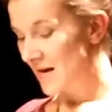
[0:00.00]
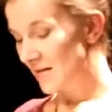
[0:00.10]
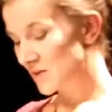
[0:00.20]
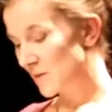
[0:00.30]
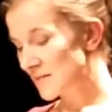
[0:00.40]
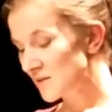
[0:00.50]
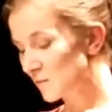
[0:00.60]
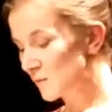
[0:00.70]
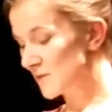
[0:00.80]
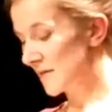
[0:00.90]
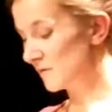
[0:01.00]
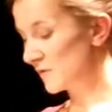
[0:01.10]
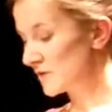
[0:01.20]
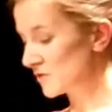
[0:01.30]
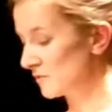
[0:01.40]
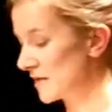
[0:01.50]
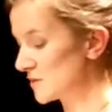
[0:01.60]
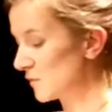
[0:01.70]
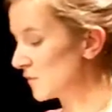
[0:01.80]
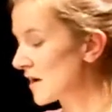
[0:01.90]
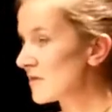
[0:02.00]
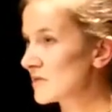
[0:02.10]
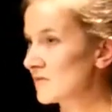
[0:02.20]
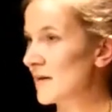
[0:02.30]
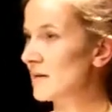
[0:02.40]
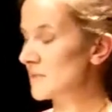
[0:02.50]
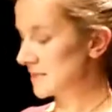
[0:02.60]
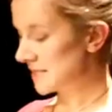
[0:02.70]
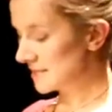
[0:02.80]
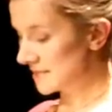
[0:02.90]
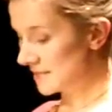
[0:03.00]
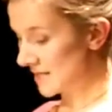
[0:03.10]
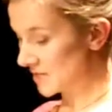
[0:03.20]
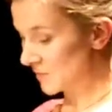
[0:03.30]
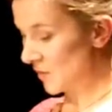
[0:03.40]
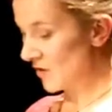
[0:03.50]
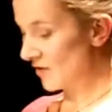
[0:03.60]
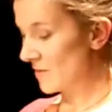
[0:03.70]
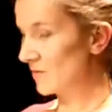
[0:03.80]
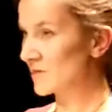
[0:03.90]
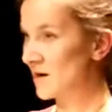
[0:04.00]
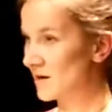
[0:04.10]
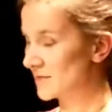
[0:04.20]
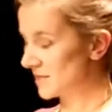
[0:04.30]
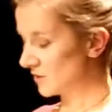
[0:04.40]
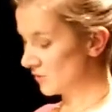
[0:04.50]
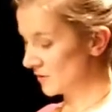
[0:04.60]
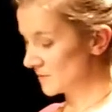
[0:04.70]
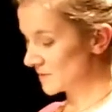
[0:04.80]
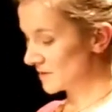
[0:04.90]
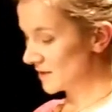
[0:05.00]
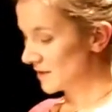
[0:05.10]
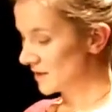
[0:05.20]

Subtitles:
In 2014, Future Threads will further develop the Seed to Stitch programme with targeted groups.